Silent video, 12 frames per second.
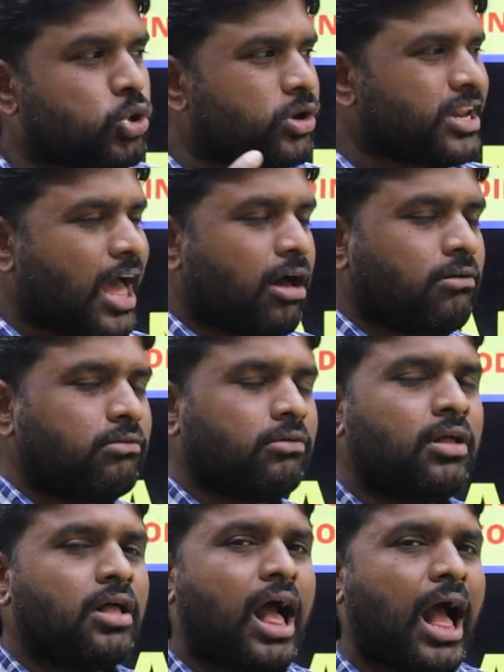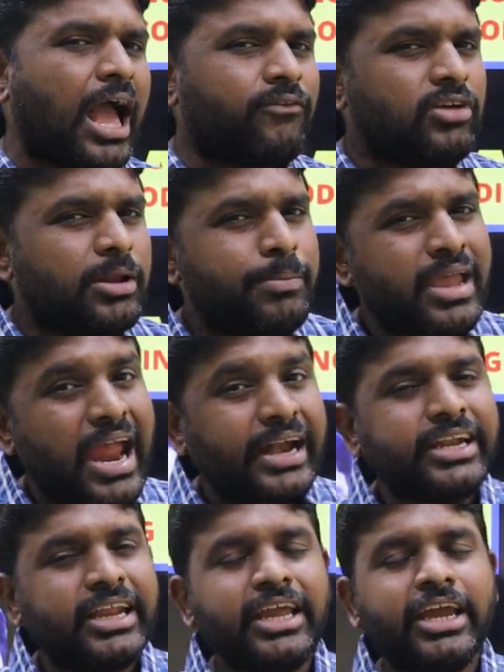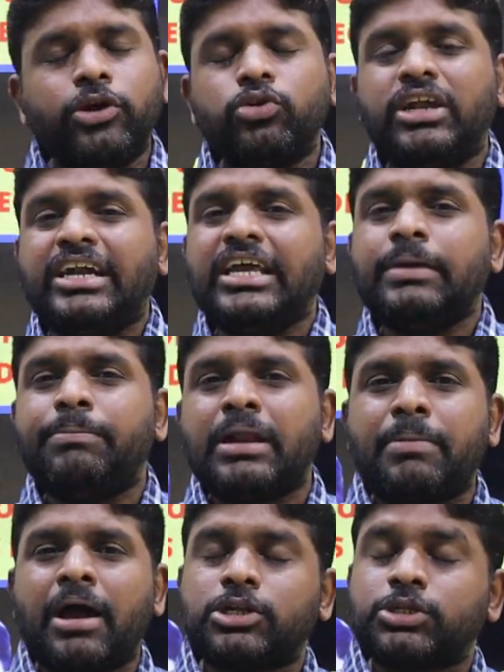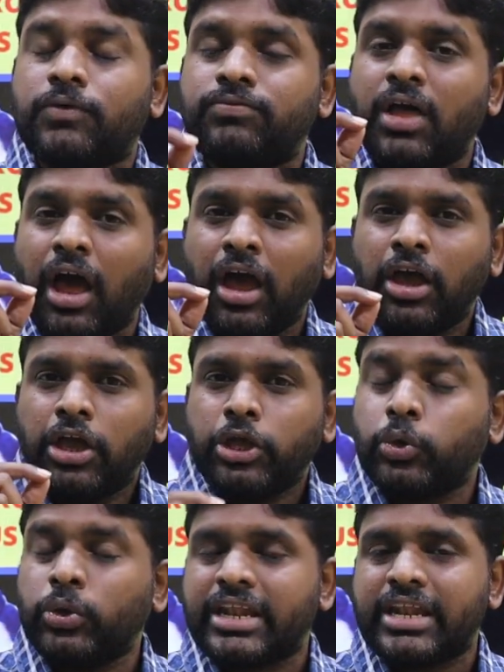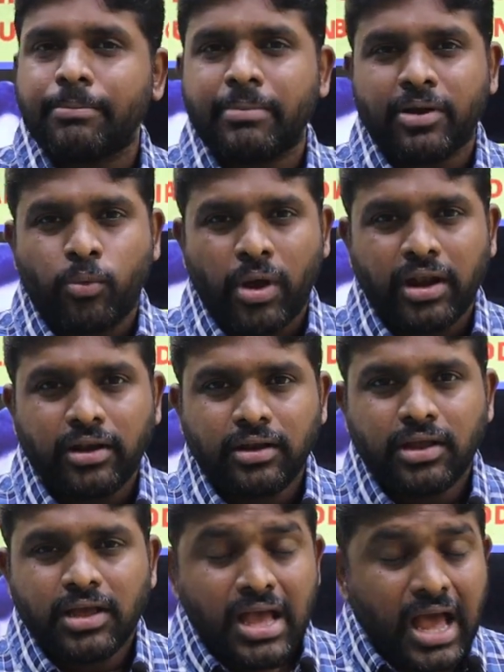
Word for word: So now I will be entering into the deeper parts of the unit number 1.